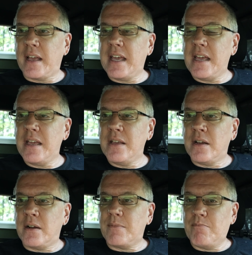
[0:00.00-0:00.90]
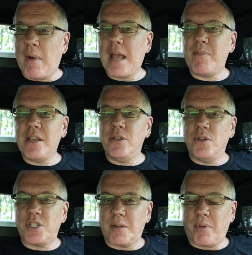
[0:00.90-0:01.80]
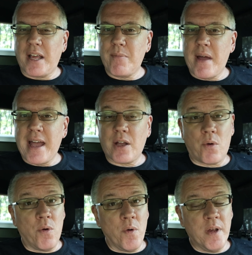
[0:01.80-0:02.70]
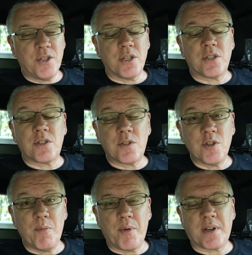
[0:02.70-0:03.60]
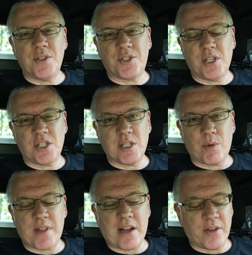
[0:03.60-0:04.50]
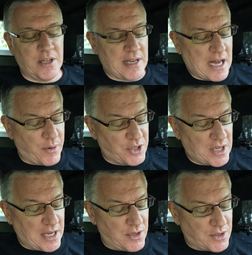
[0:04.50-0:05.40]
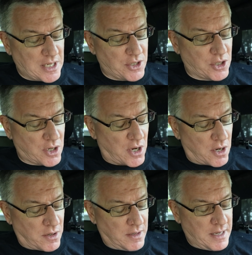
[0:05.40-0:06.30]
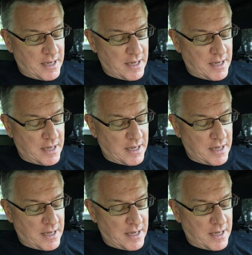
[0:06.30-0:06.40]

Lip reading: He might be using a playback, or he's just super consistent with how he says his call.